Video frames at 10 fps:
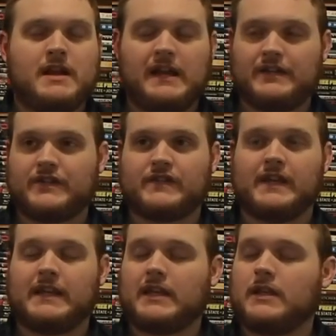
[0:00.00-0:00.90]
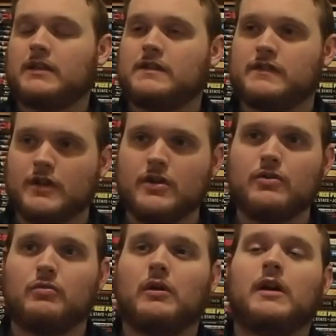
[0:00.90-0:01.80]
And it's just like,
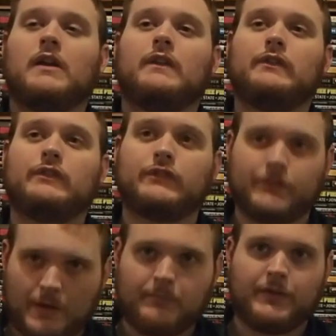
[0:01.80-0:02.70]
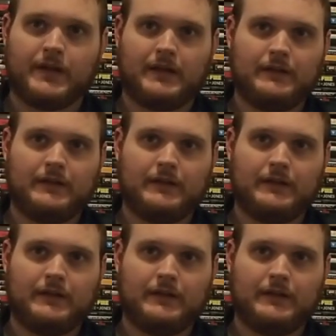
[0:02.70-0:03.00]
do something.